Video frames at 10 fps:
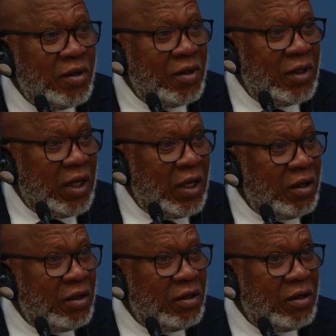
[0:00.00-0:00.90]

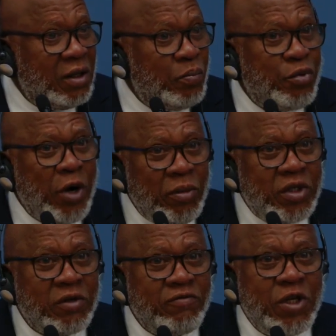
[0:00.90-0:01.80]
The
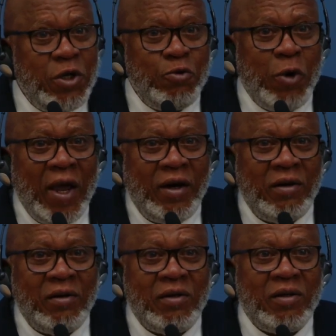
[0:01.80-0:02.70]
premise of the
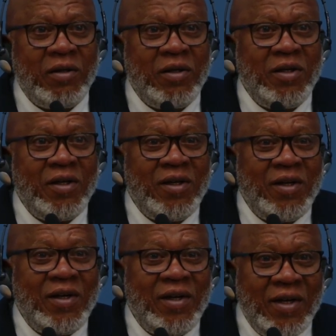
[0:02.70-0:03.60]
UN
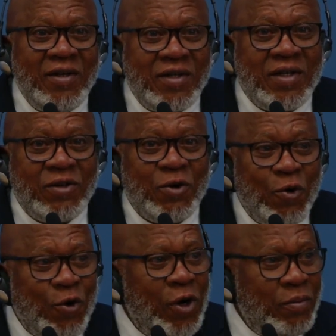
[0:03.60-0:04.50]
is that
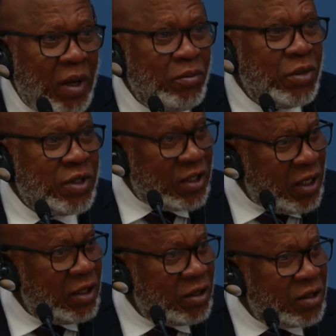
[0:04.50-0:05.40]
all member
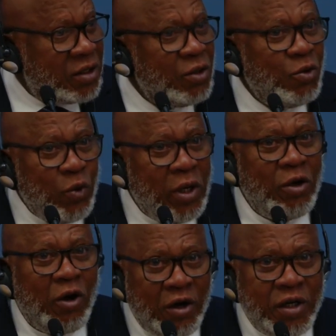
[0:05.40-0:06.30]
states will
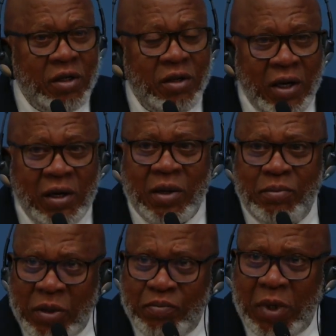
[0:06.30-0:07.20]
honor their
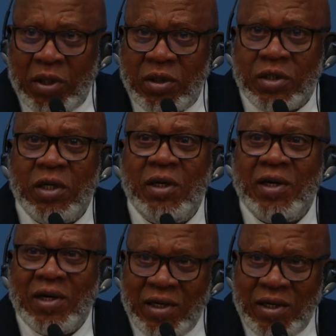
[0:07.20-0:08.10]
commitments
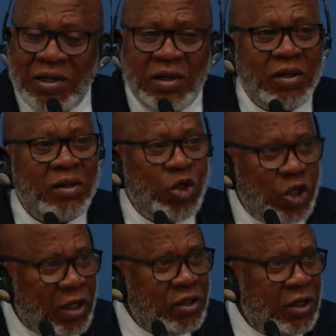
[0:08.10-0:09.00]
under the
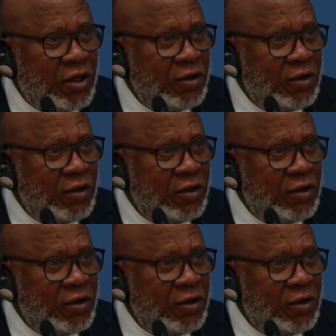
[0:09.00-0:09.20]
Charter.